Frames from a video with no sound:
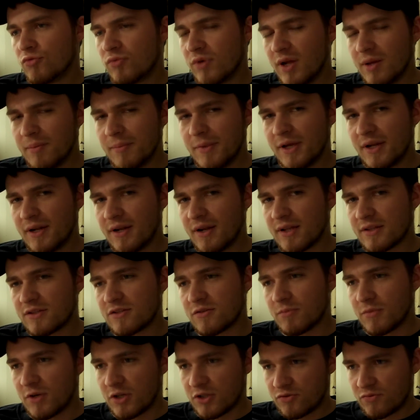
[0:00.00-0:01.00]
Rayman, not
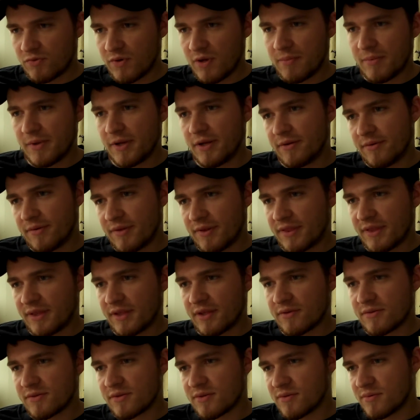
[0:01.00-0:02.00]
so much. Rayman, I think
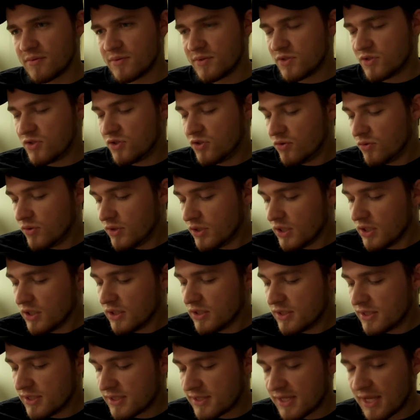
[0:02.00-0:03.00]
that was, was two
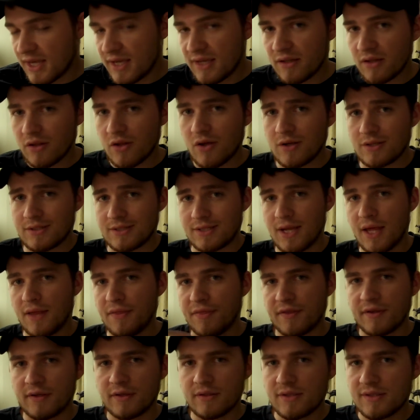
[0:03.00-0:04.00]
D. Disgaea lost
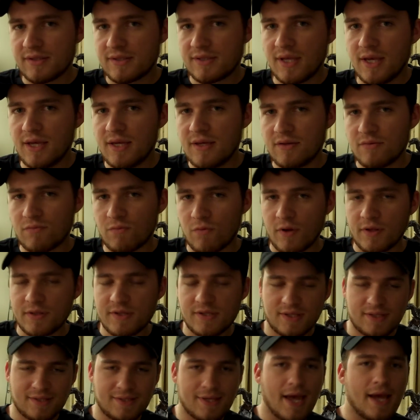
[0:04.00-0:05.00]
nothing. Disgaea
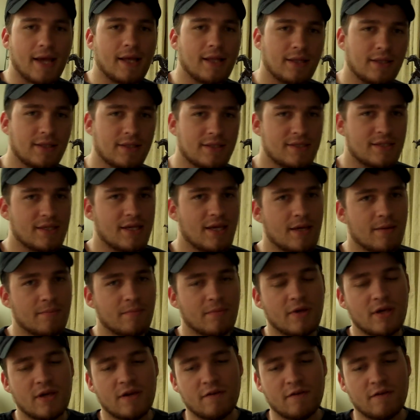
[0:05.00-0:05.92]
runs exactly the same.